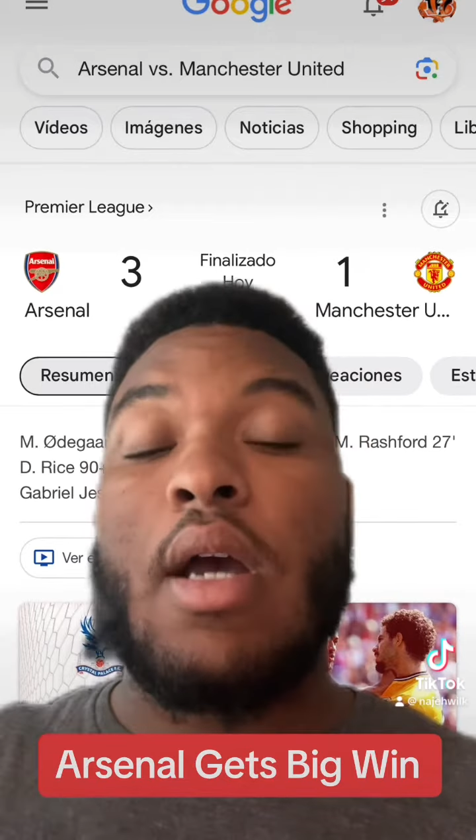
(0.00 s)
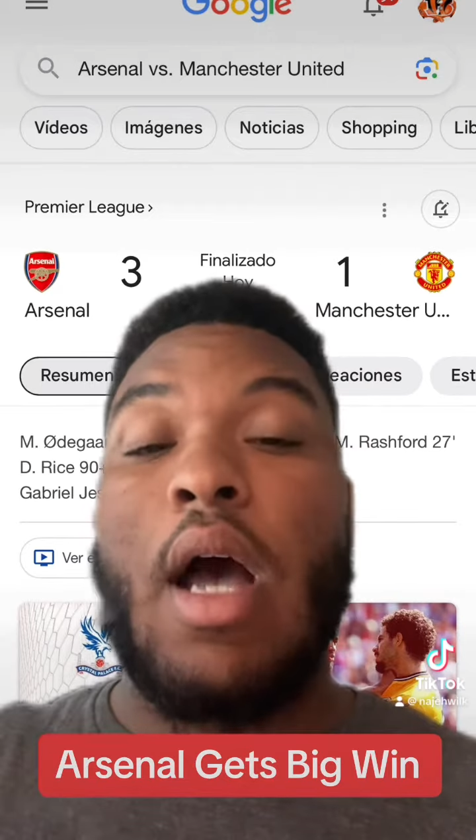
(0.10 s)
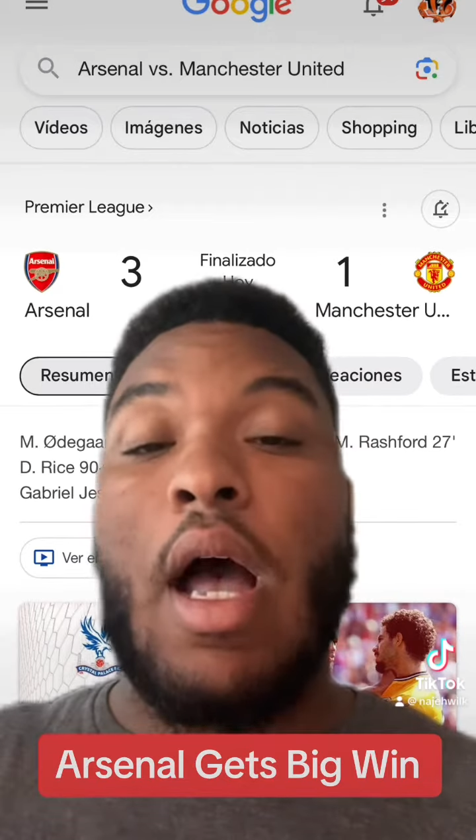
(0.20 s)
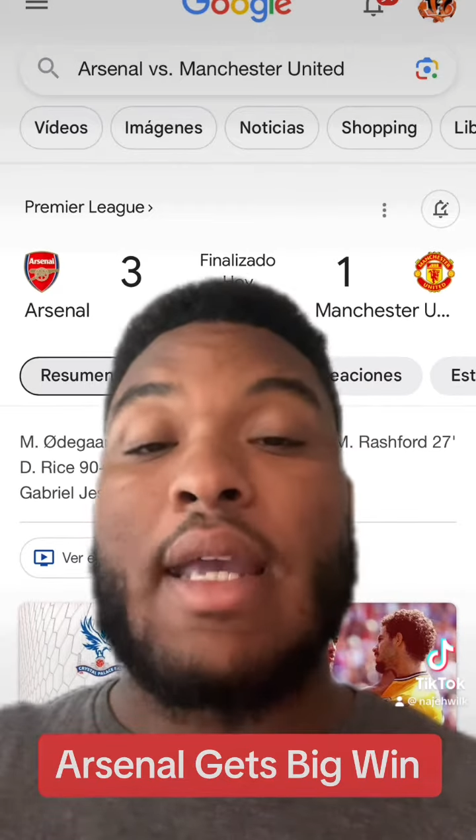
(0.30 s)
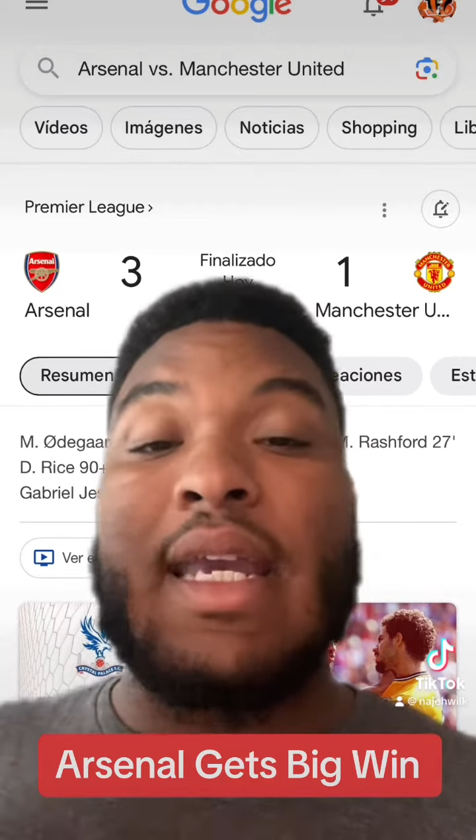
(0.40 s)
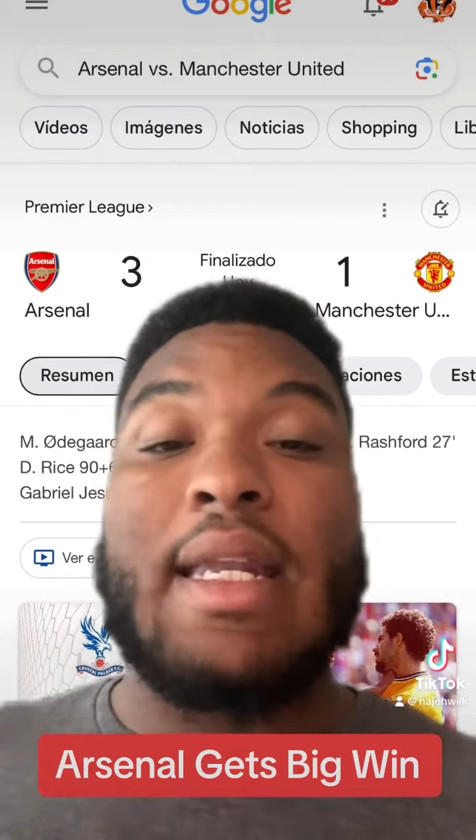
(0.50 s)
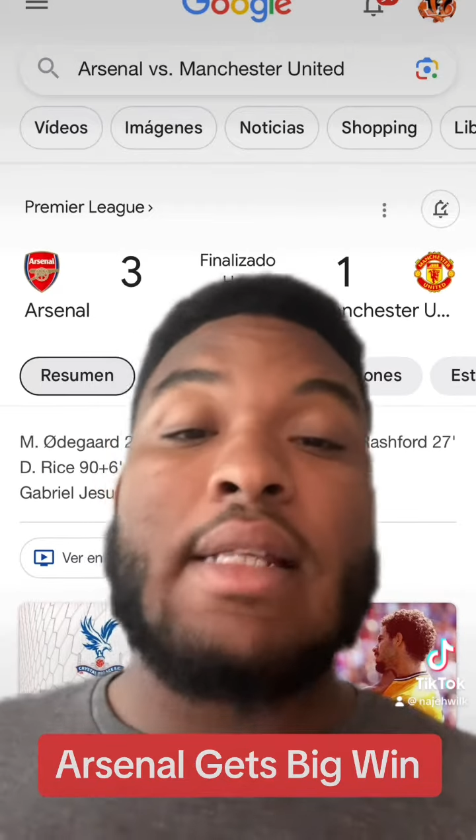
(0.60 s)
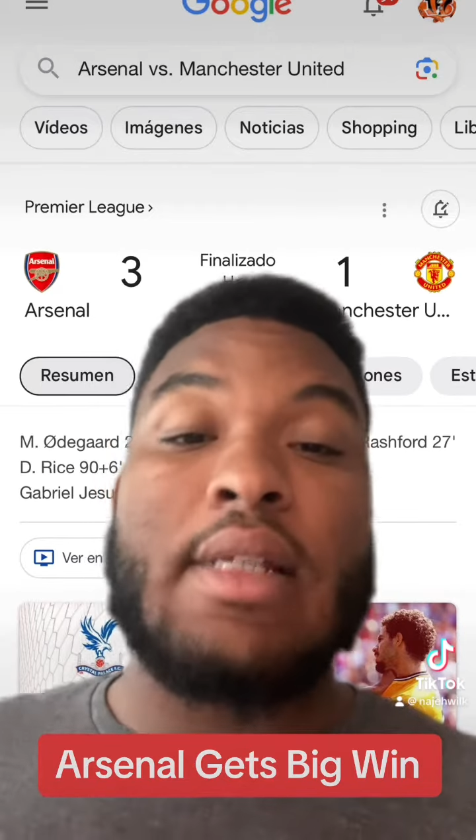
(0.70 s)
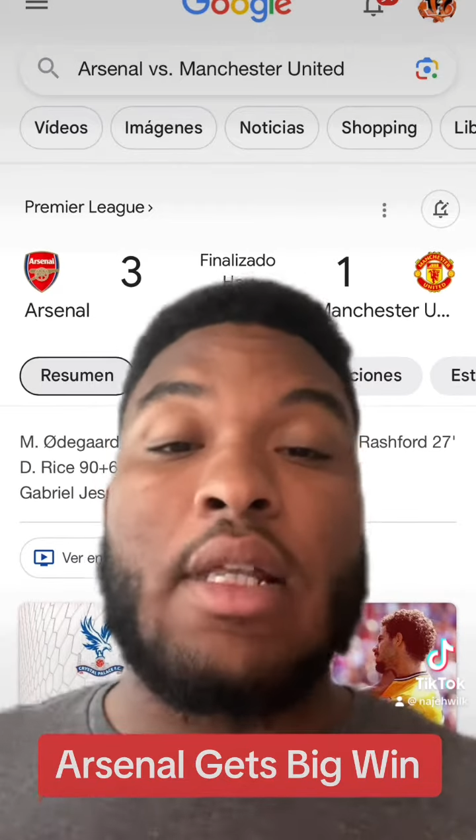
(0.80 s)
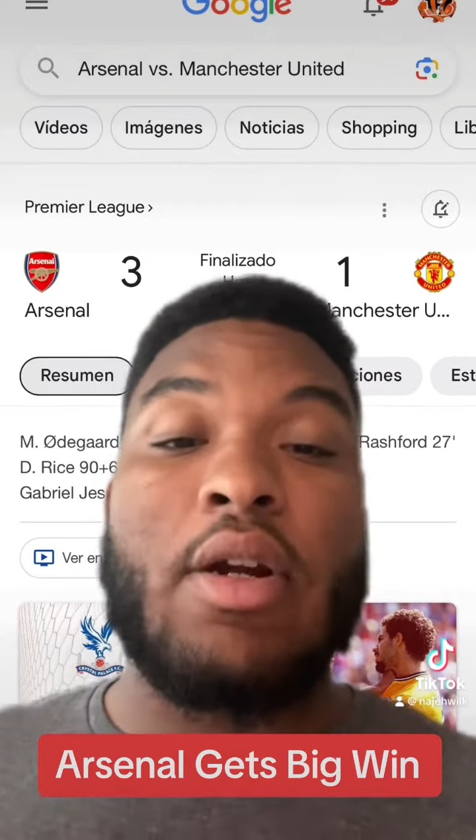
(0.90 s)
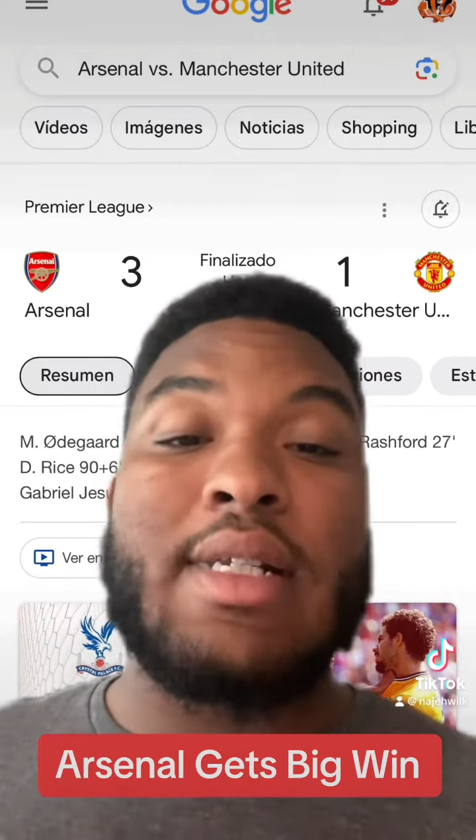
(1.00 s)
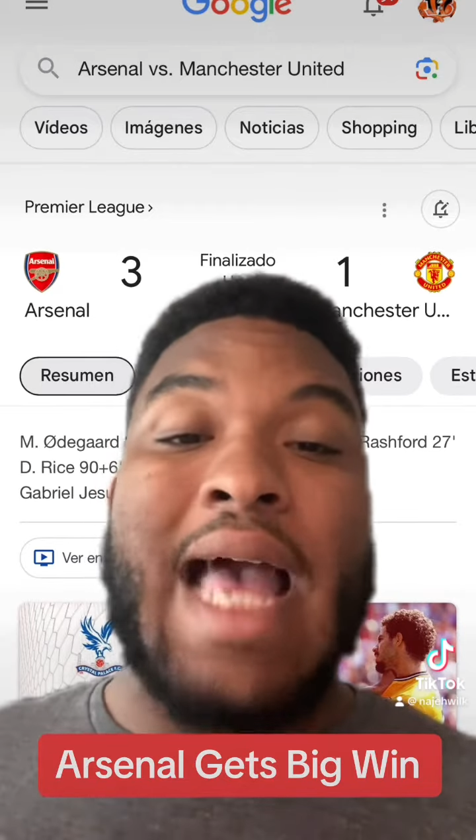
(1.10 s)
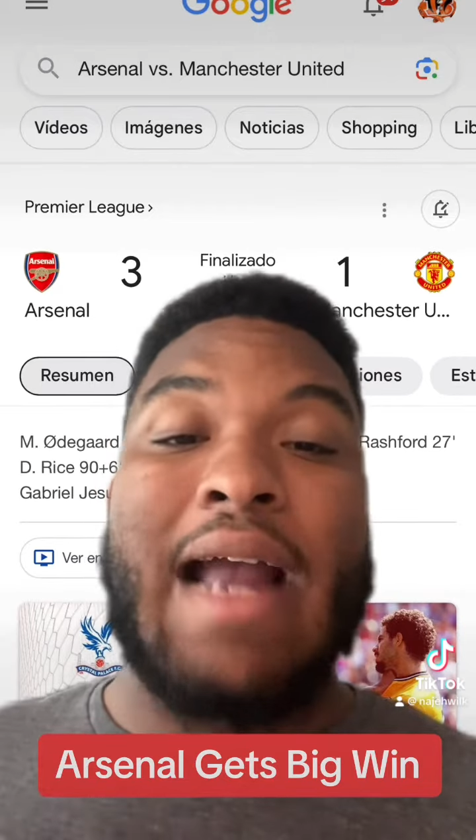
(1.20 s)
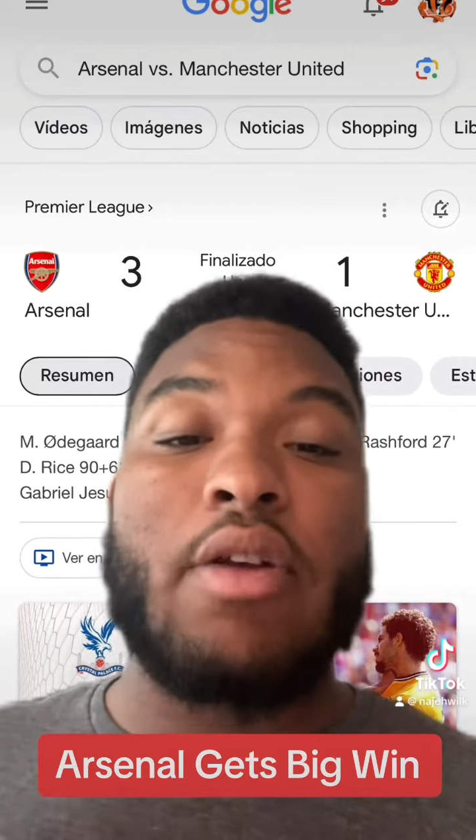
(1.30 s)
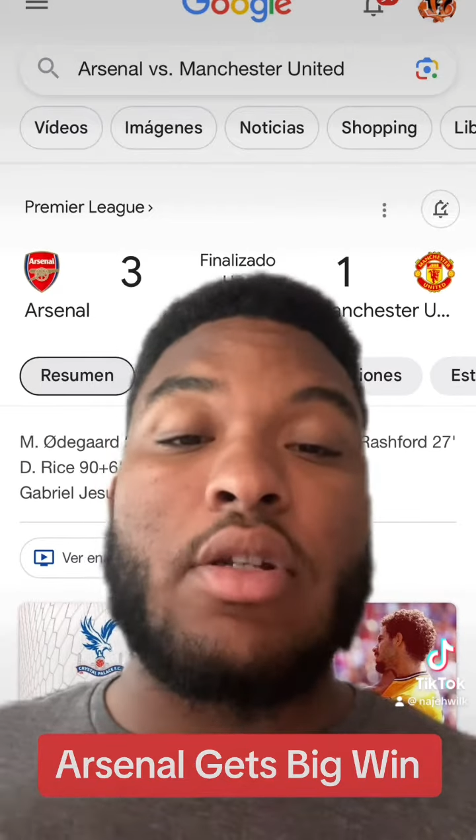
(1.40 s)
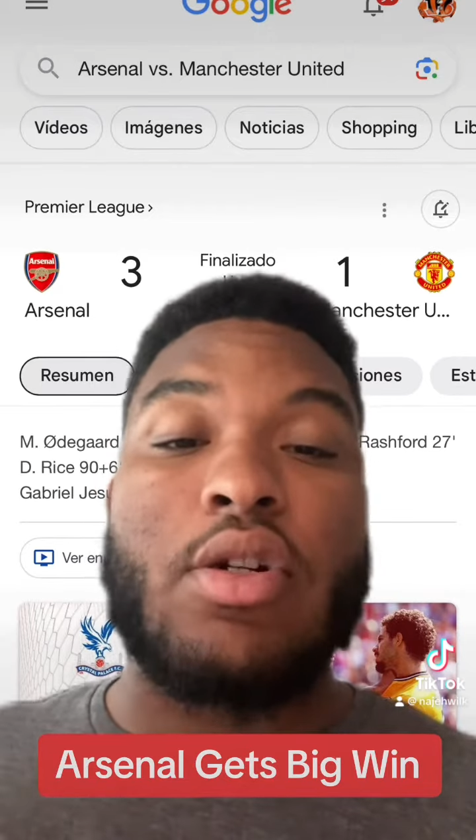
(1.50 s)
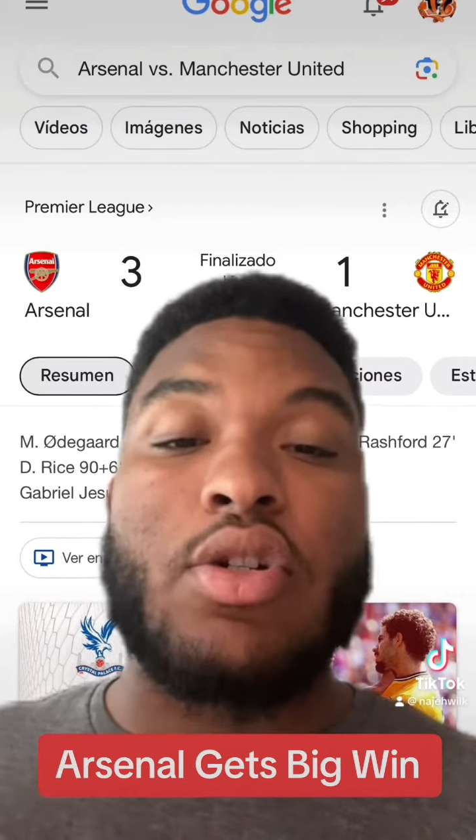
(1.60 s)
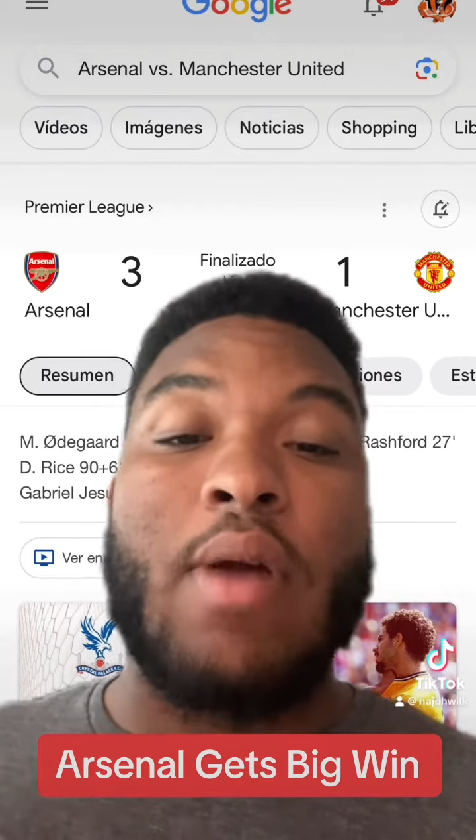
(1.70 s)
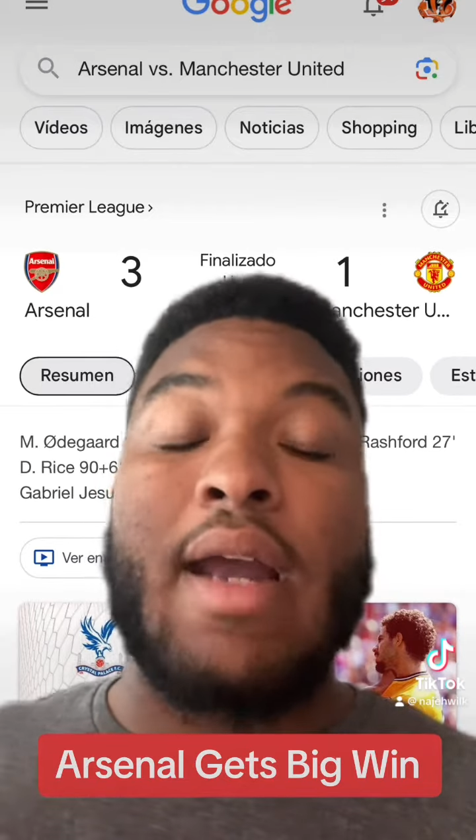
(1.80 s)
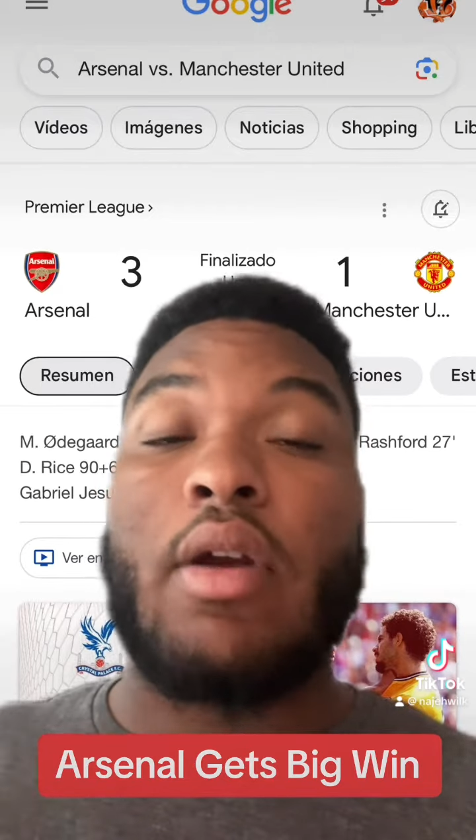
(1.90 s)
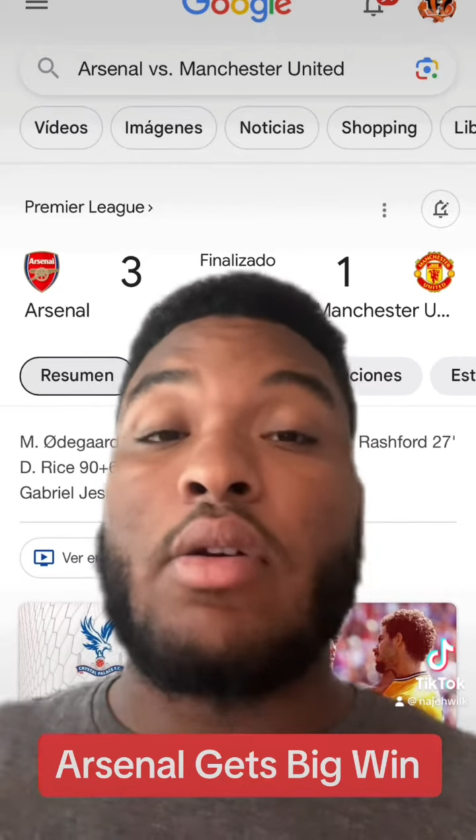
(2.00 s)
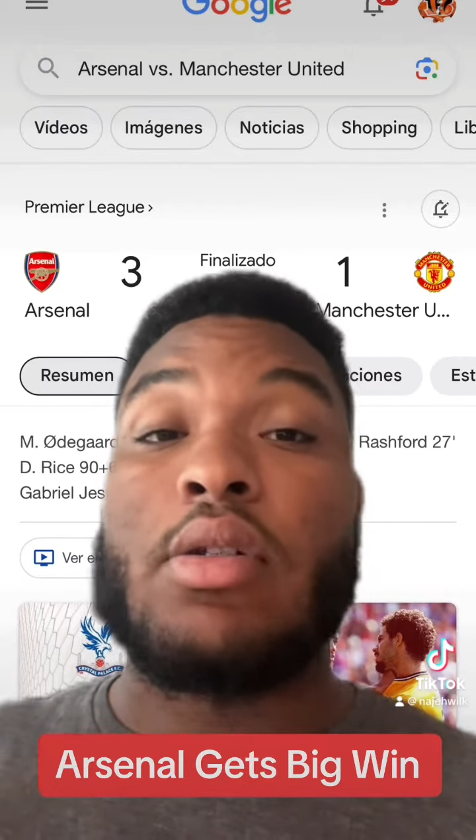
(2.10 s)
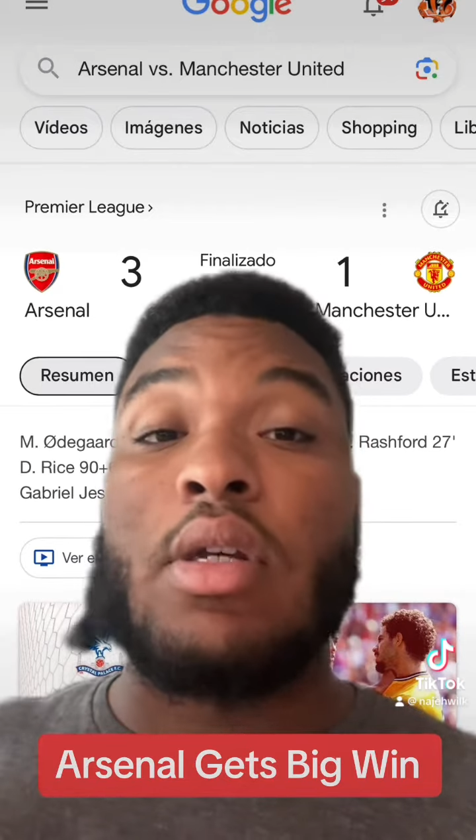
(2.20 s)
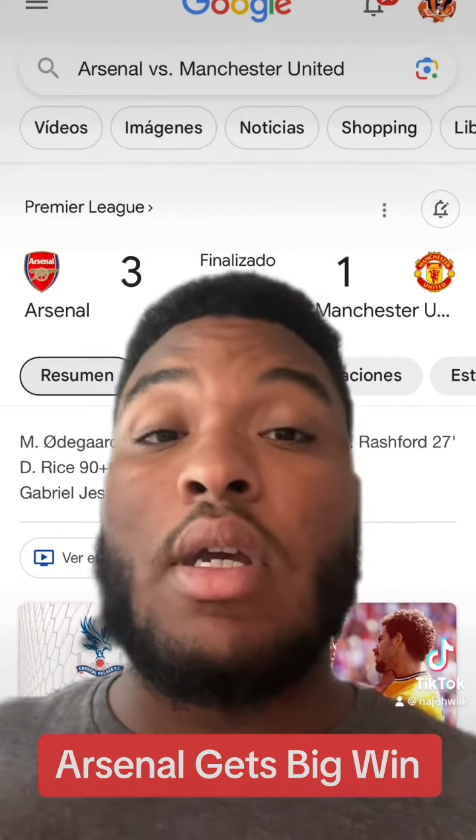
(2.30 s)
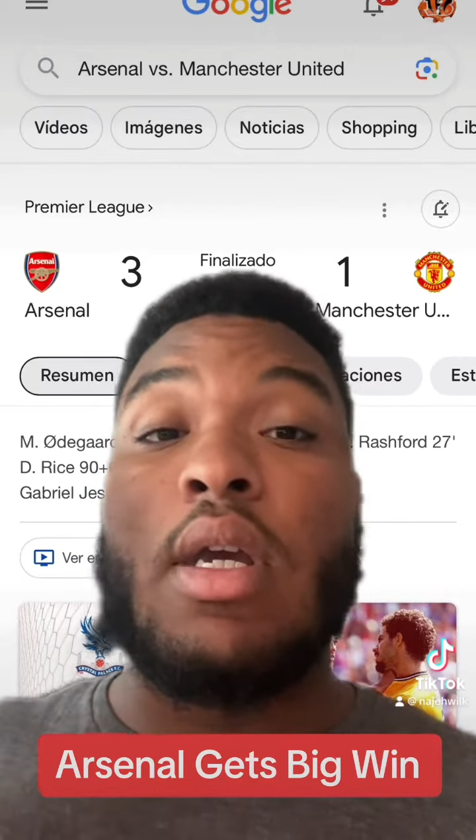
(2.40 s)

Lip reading: getting into their attackers and their strikers.